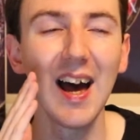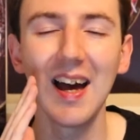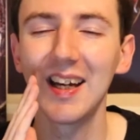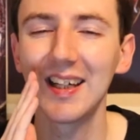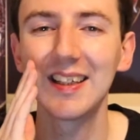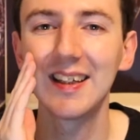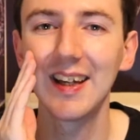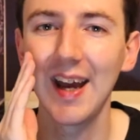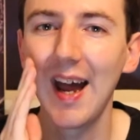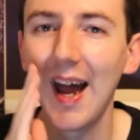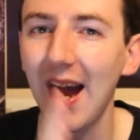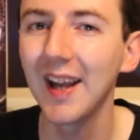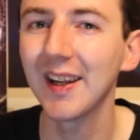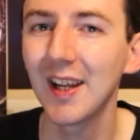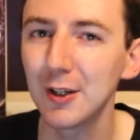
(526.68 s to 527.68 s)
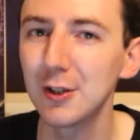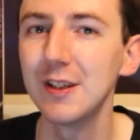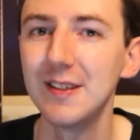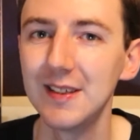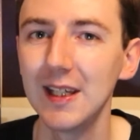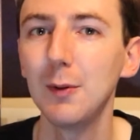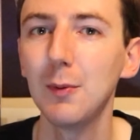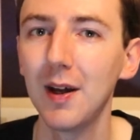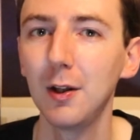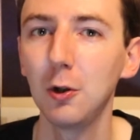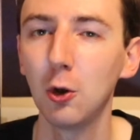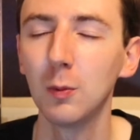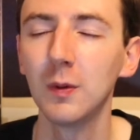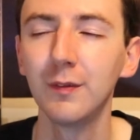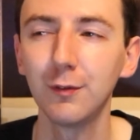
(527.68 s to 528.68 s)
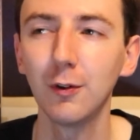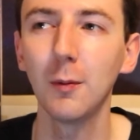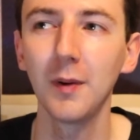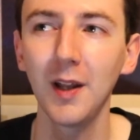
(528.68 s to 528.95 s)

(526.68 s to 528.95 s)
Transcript: I can actually see where they're coming from,